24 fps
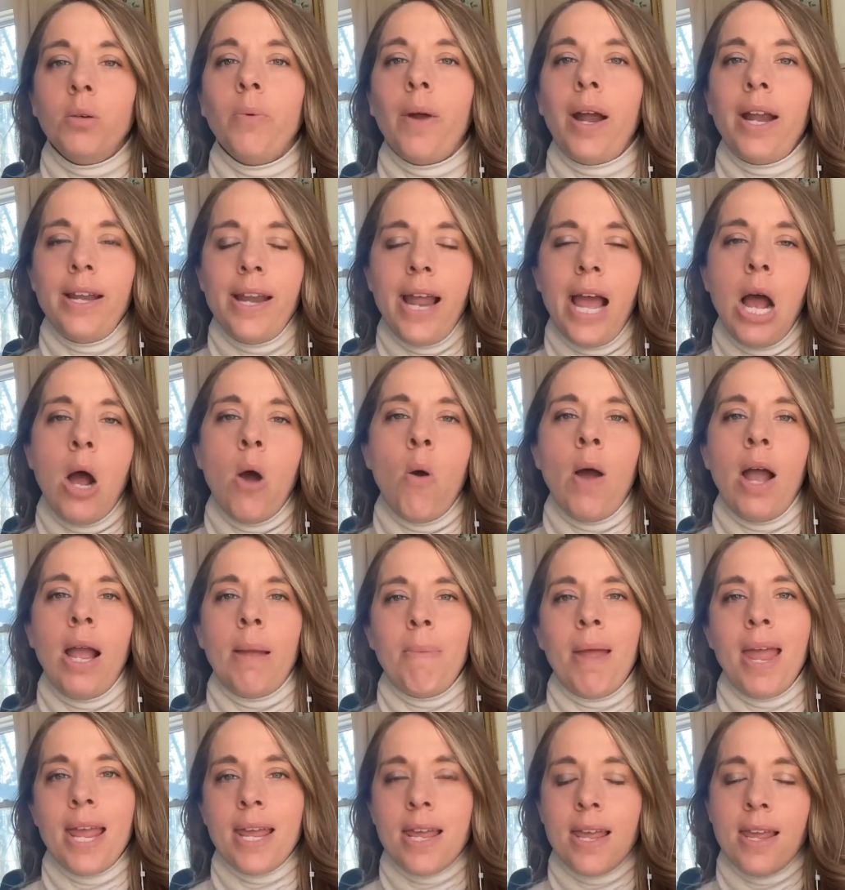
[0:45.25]
Right now, I'm
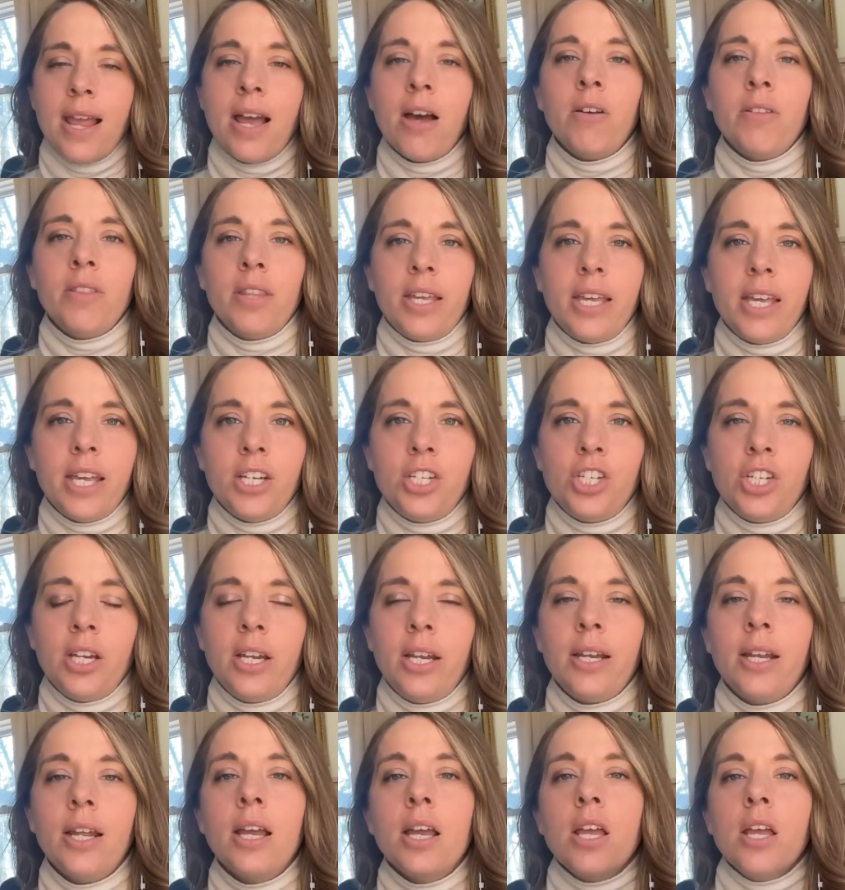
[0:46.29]
hanging out in the
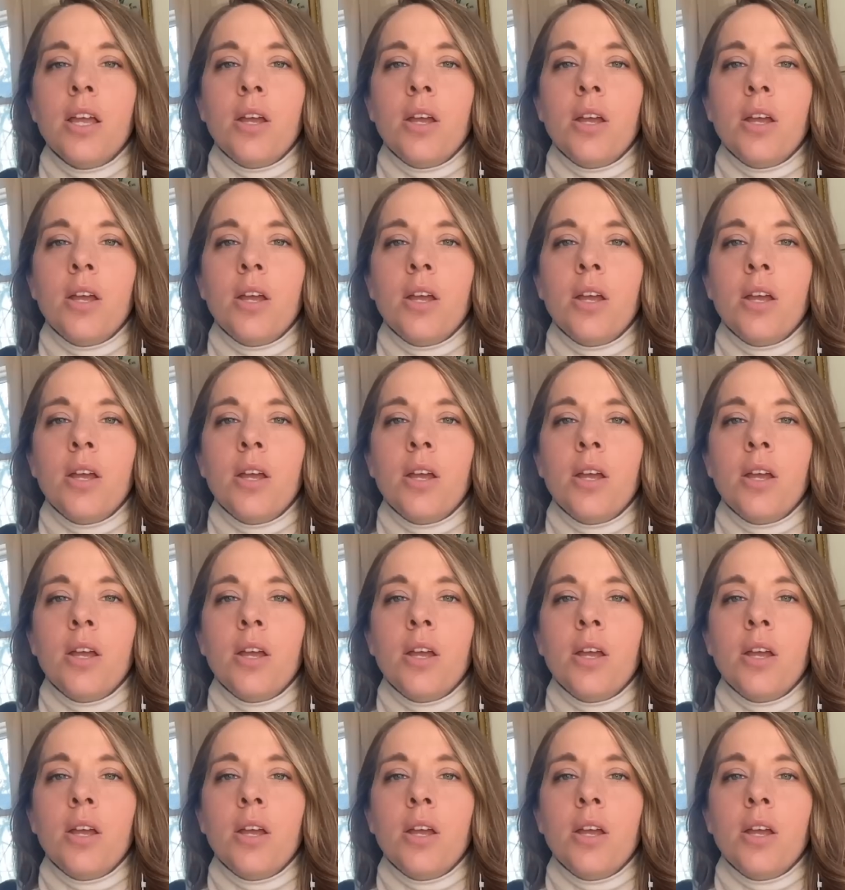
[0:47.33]
kitchen,